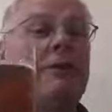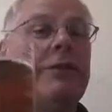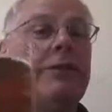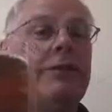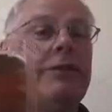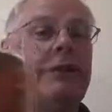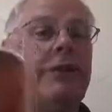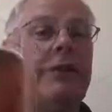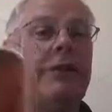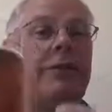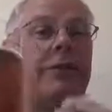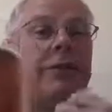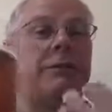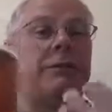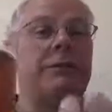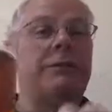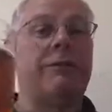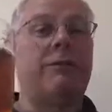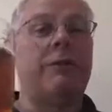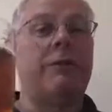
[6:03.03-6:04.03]
Zealand
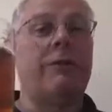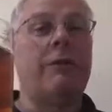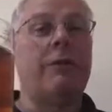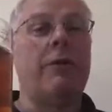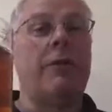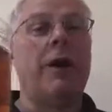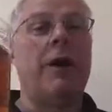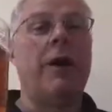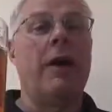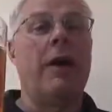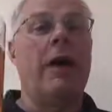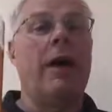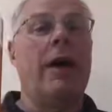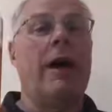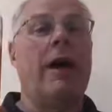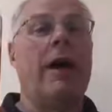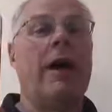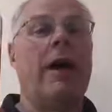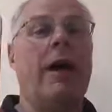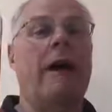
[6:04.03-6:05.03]
hops before,
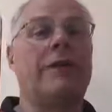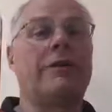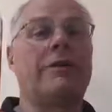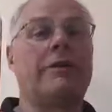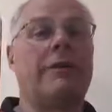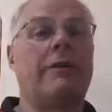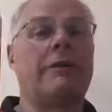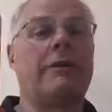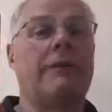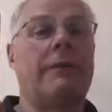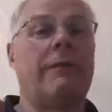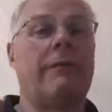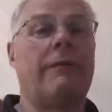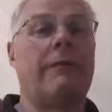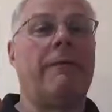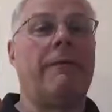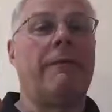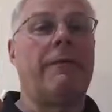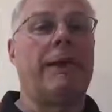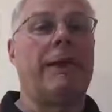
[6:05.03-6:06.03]
so it's
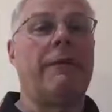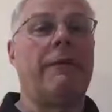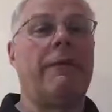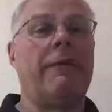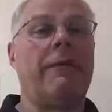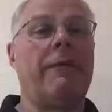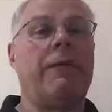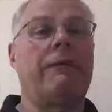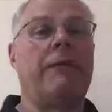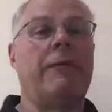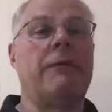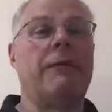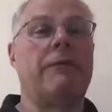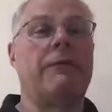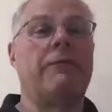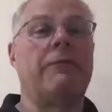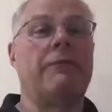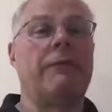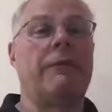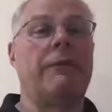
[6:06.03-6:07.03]
something very different.
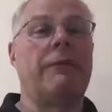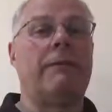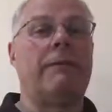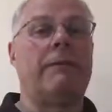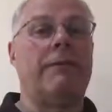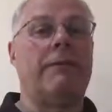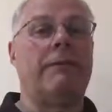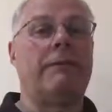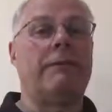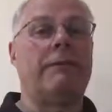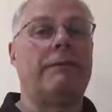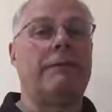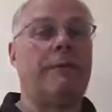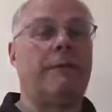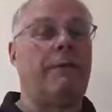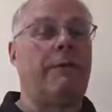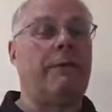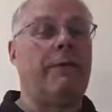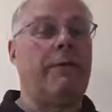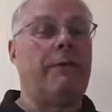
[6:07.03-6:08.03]

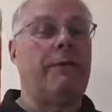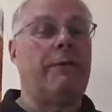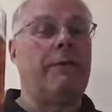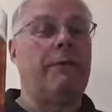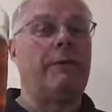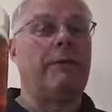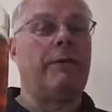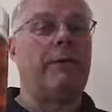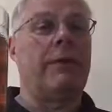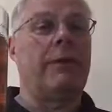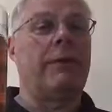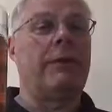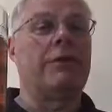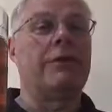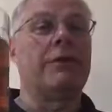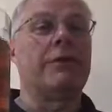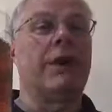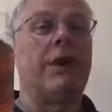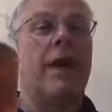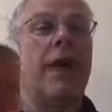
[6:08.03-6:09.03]
Something very different we'd
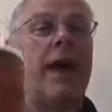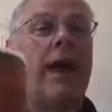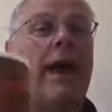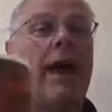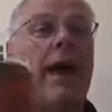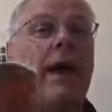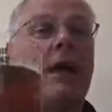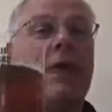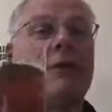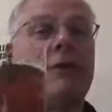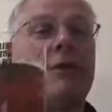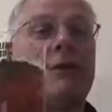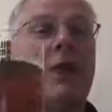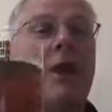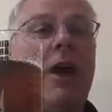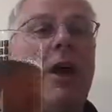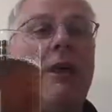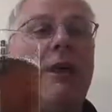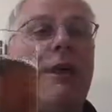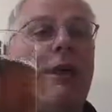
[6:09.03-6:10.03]
use, and
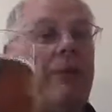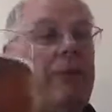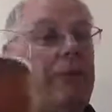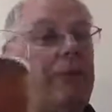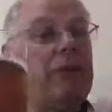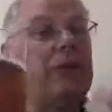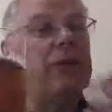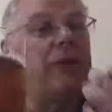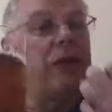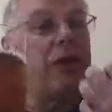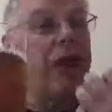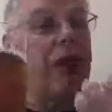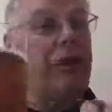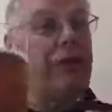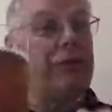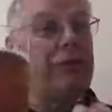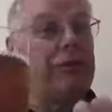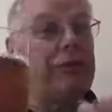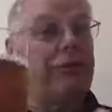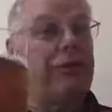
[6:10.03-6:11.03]
they've used
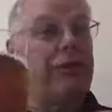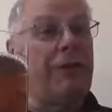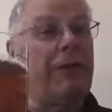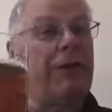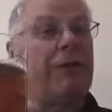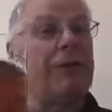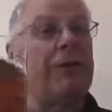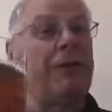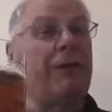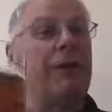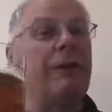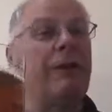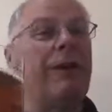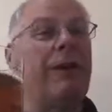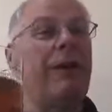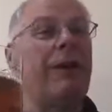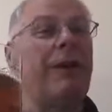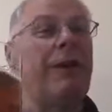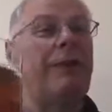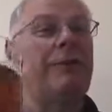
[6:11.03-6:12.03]
tons of those
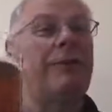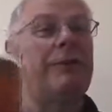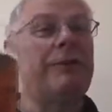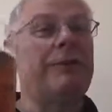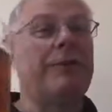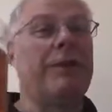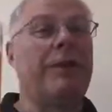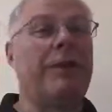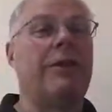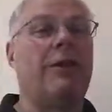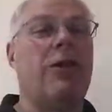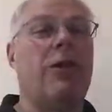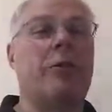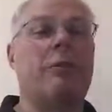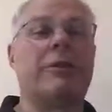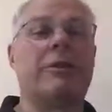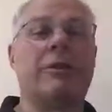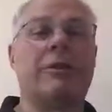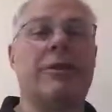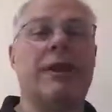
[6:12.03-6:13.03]
New Zealand
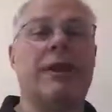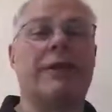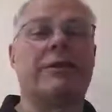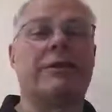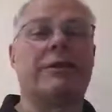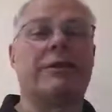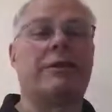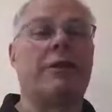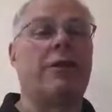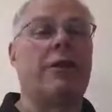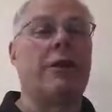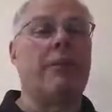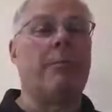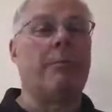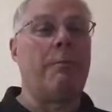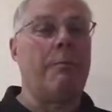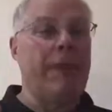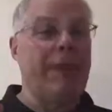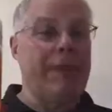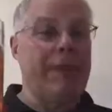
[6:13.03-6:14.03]
hops in there. So it's got an
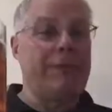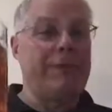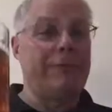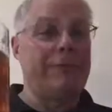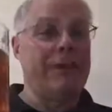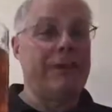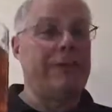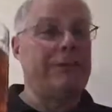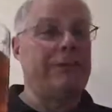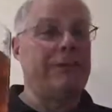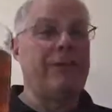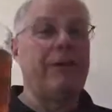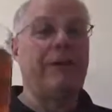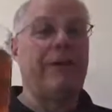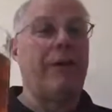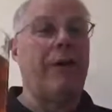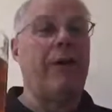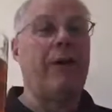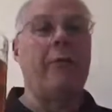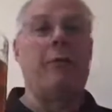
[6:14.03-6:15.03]
amazing bitterness,
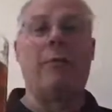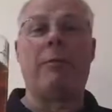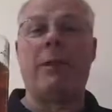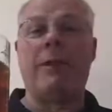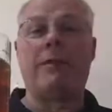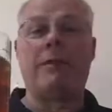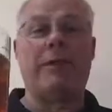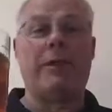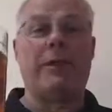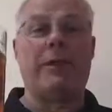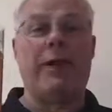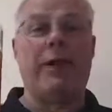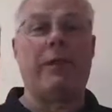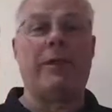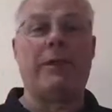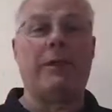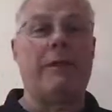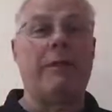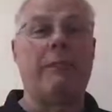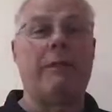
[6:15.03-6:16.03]
far more bitter than
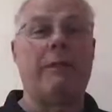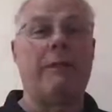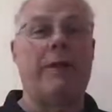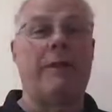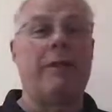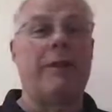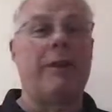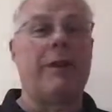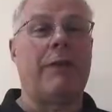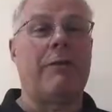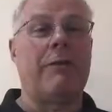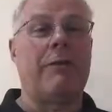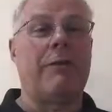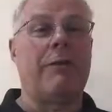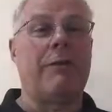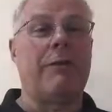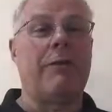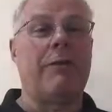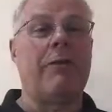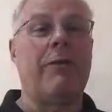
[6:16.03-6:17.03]
anything that we've ever done
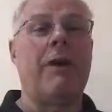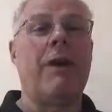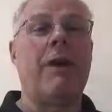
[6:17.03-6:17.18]
before,